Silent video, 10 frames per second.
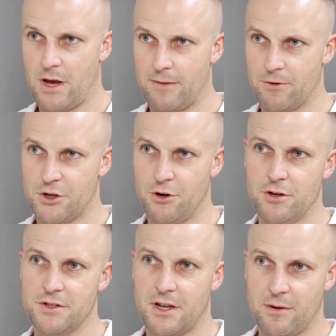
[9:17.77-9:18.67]
return
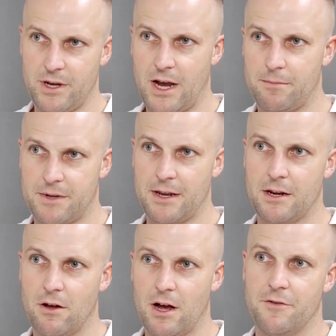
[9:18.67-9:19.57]
is going to be updating
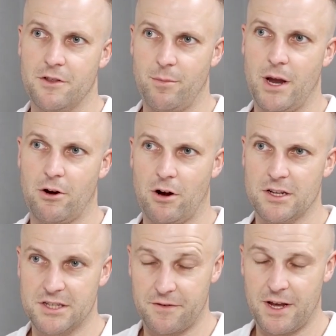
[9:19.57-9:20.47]
live in the background
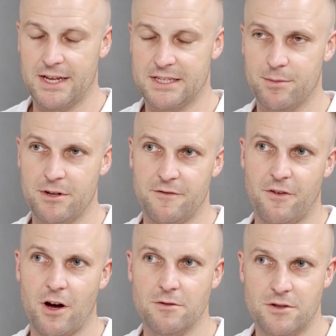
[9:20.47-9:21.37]
as if it hasn't been
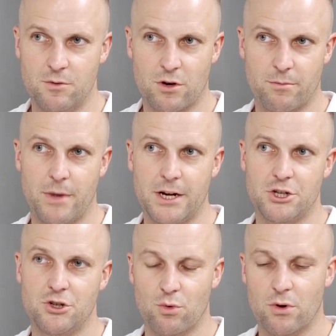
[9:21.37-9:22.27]
filed. So you want to make
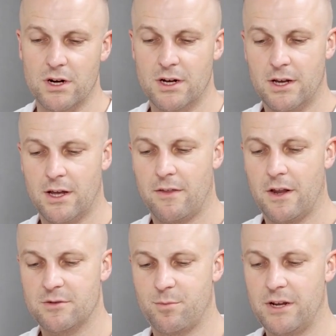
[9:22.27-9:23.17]
sure that
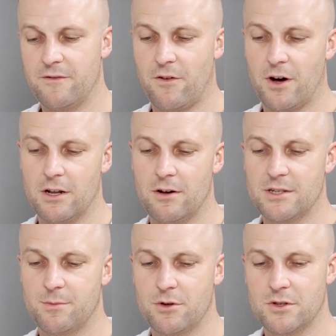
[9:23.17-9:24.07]
it's been
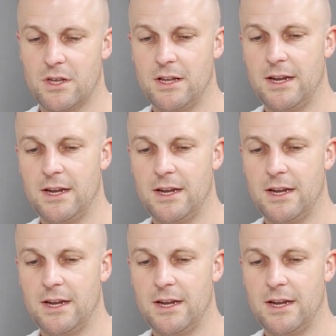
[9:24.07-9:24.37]
finalised, because then